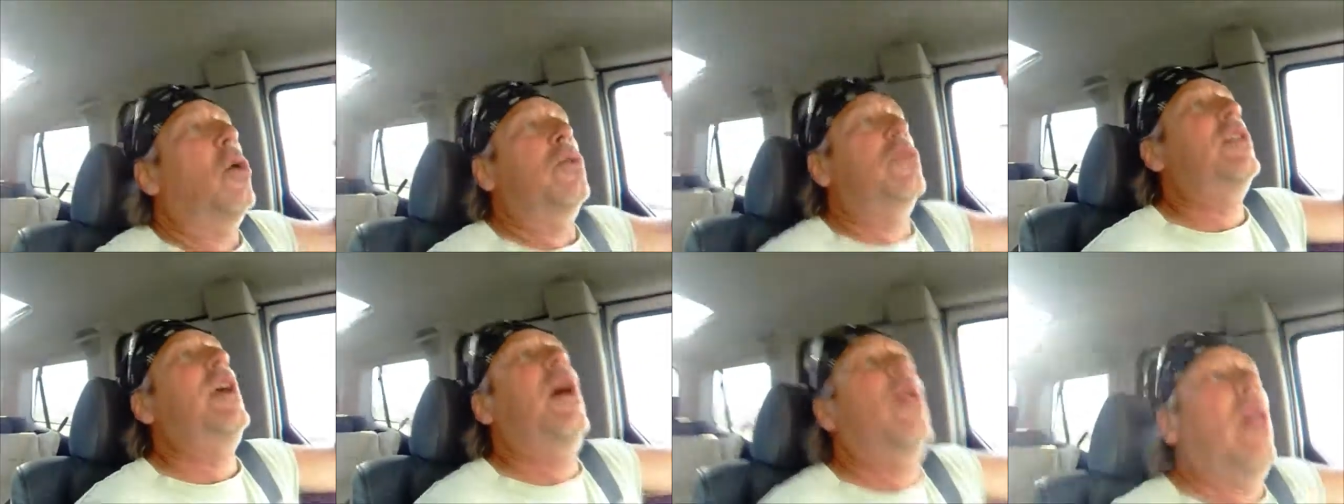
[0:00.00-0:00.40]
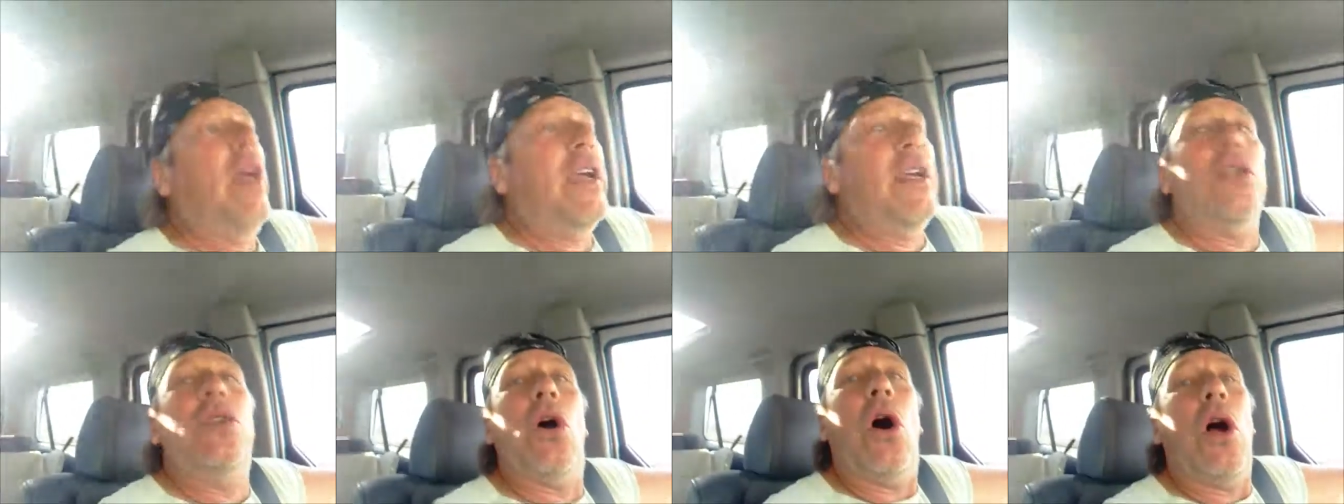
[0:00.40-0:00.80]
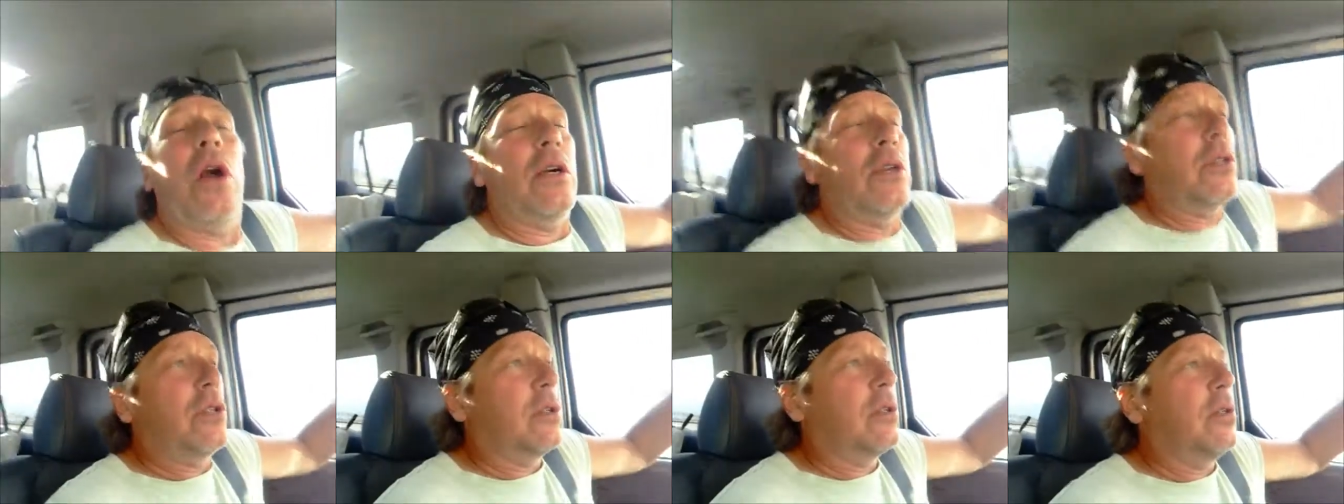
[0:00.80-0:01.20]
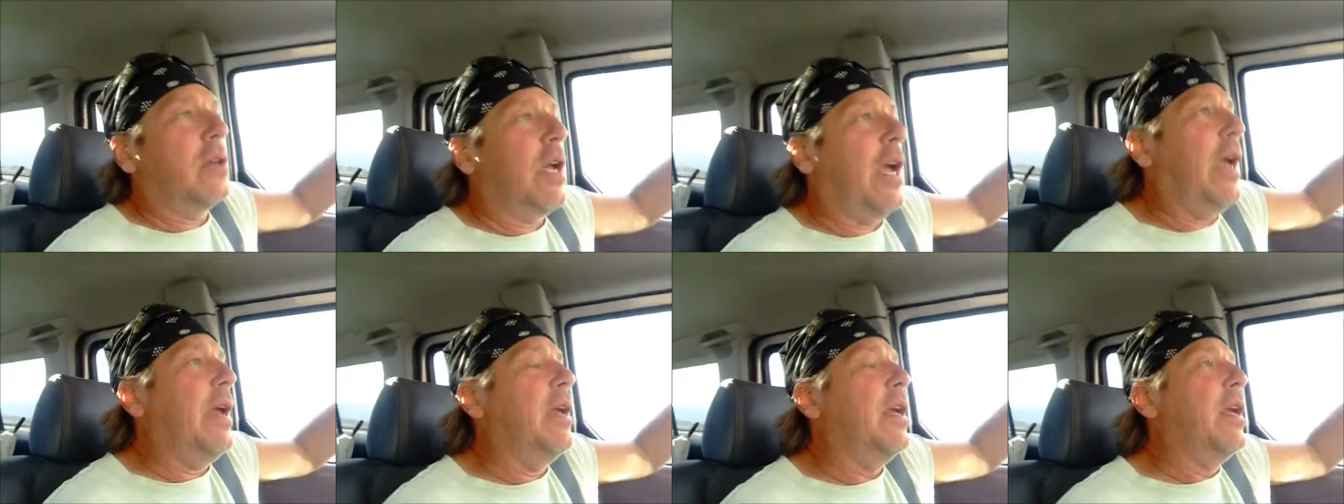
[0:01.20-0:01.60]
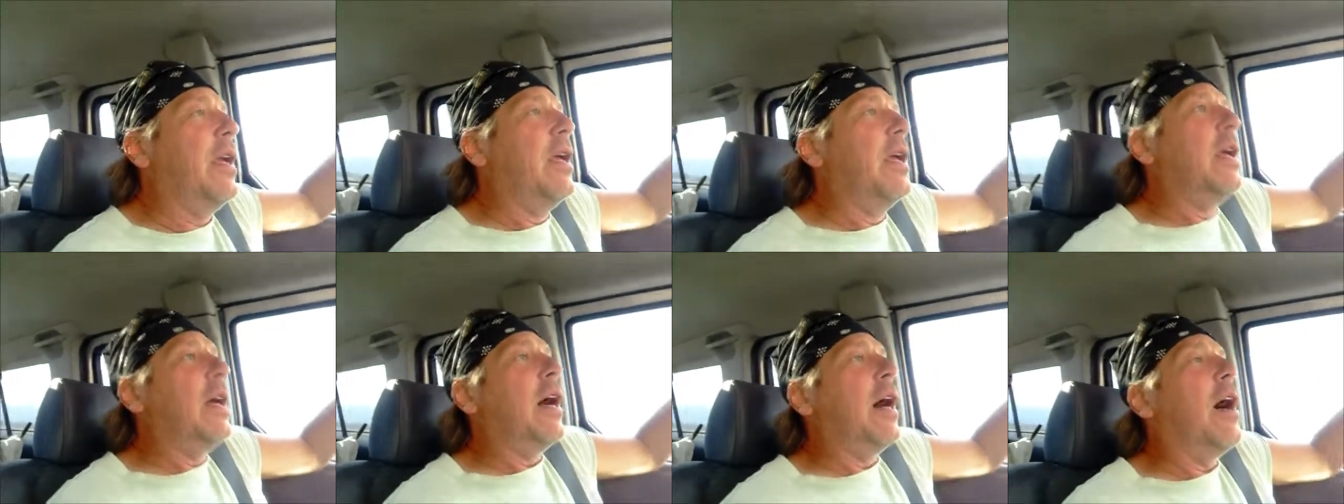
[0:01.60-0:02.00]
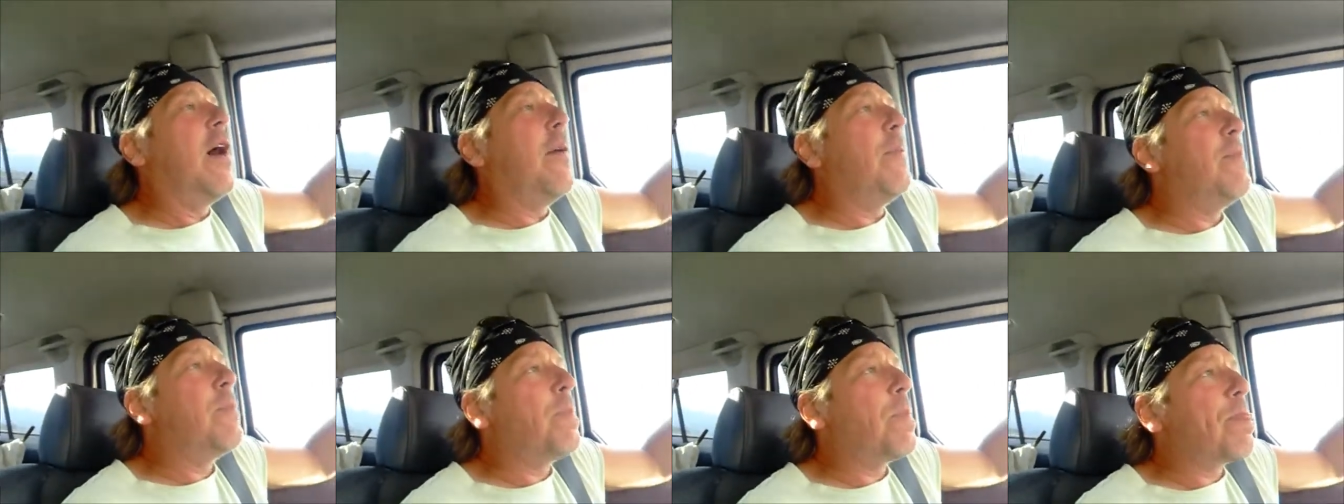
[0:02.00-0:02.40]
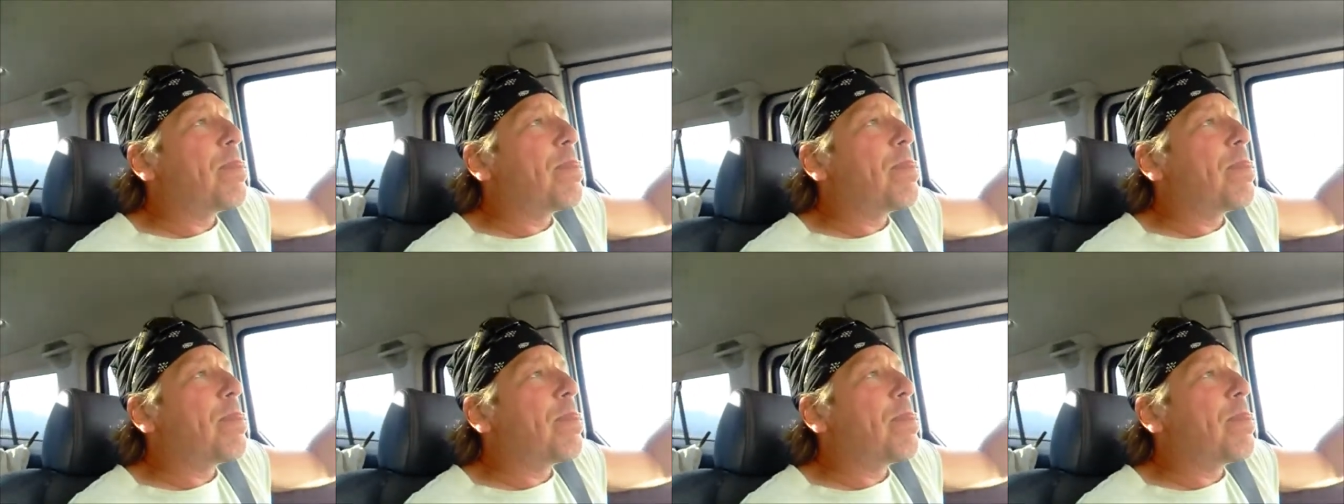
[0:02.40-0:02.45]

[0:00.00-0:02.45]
sound like guitars. Okay. Um,